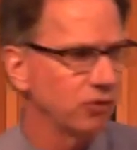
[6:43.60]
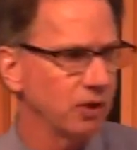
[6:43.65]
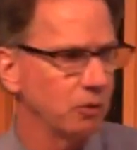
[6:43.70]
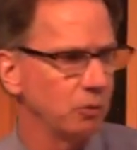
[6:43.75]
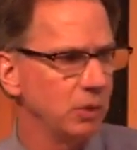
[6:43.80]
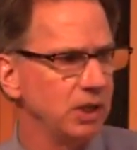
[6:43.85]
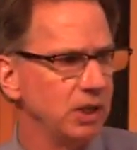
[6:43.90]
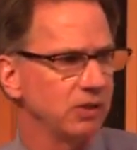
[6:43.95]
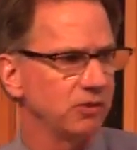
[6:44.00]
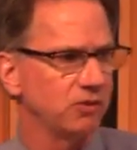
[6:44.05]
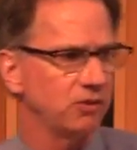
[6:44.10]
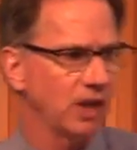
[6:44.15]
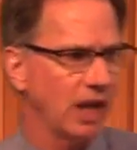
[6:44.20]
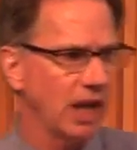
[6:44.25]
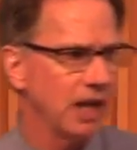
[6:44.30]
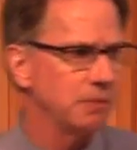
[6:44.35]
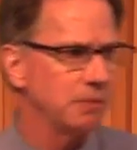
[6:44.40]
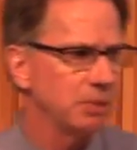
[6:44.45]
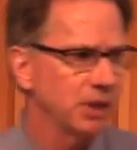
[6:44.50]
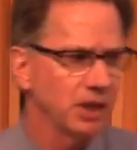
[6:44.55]
that we
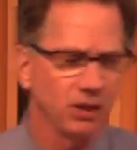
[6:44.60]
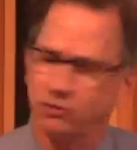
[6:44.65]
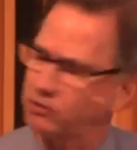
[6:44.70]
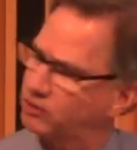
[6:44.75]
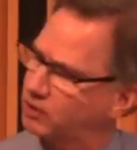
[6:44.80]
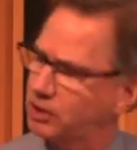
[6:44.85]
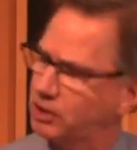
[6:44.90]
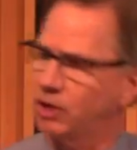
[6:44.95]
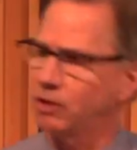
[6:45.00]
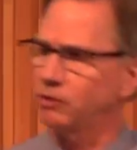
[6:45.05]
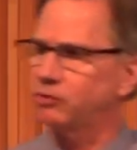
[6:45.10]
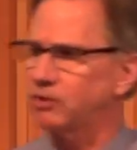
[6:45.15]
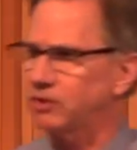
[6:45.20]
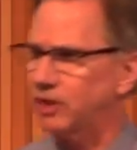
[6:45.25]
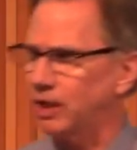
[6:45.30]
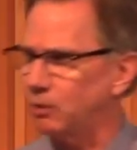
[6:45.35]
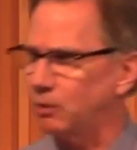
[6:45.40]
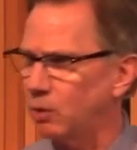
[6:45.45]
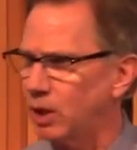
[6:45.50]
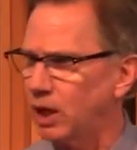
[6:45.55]
disdain because of the clothes that
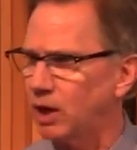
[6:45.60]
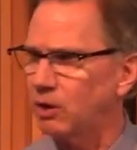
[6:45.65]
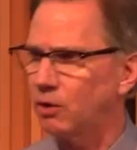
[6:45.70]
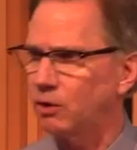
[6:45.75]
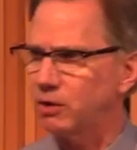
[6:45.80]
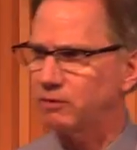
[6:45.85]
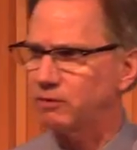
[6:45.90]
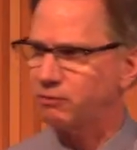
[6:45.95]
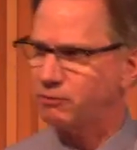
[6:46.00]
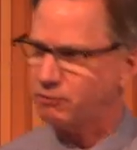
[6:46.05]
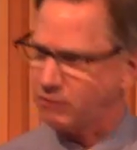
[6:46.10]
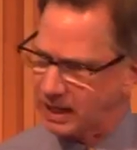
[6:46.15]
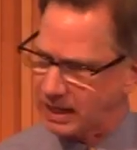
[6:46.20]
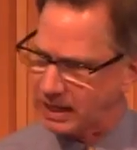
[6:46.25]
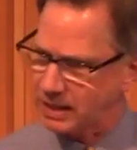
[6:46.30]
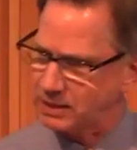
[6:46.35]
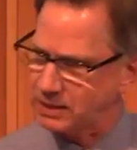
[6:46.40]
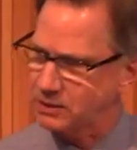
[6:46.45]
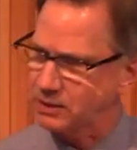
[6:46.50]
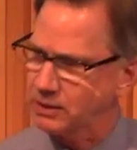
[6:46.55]
they wear or the
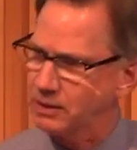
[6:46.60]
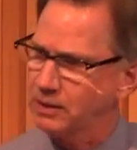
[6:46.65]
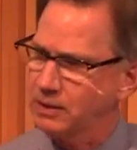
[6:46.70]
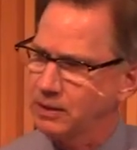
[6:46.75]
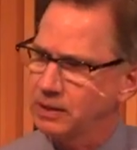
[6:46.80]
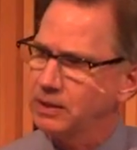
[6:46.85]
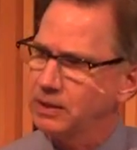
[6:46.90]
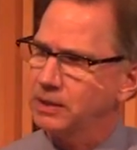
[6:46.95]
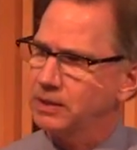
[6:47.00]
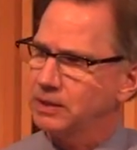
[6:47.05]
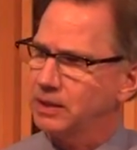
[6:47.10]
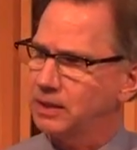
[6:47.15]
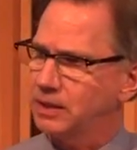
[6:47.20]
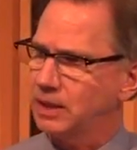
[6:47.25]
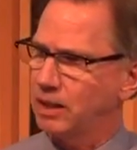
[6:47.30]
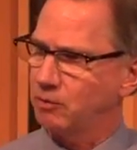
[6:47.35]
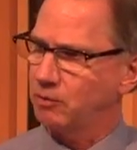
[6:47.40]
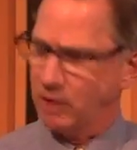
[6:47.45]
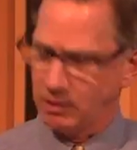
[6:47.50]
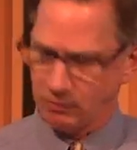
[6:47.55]
faith that
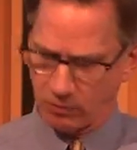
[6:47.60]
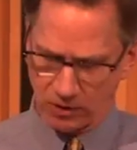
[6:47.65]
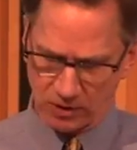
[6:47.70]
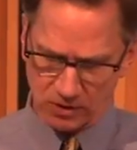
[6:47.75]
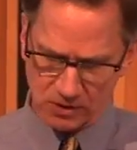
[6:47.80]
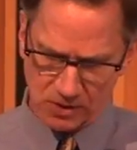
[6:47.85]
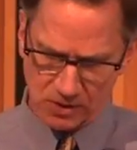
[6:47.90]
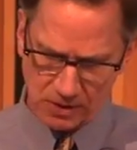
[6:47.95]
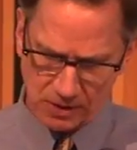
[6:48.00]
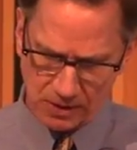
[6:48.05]
they reverence?